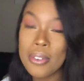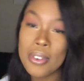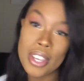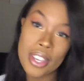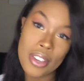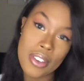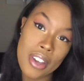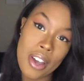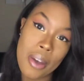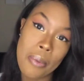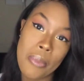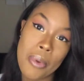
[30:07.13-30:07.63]
Can you
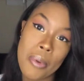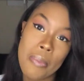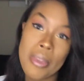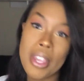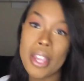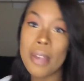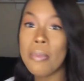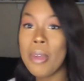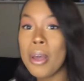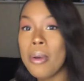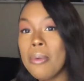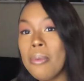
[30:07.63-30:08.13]
come with me?
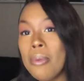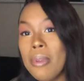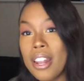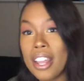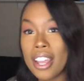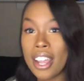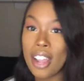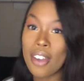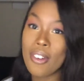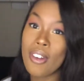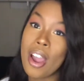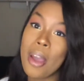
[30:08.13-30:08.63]
Blah blah blah. Like
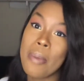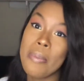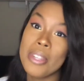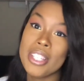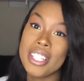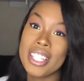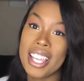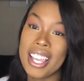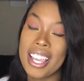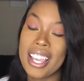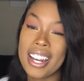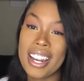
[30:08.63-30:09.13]
I grab his
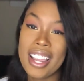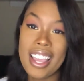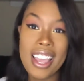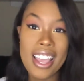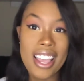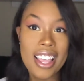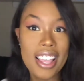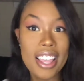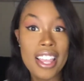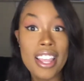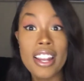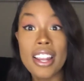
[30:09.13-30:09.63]
hand
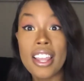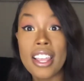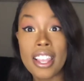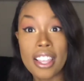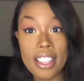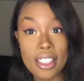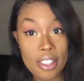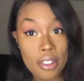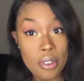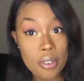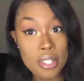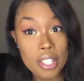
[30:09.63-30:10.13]
and like
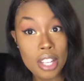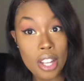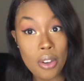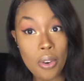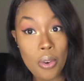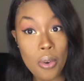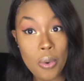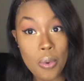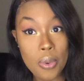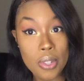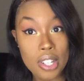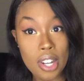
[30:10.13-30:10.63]
there's like a
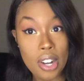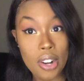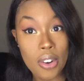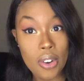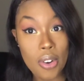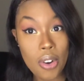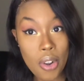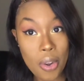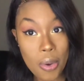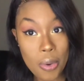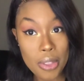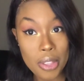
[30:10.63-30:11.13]
whole entire
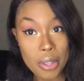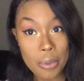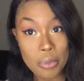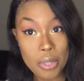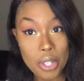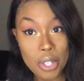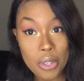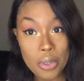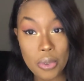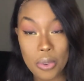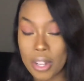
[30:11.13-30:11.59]
girl with him too.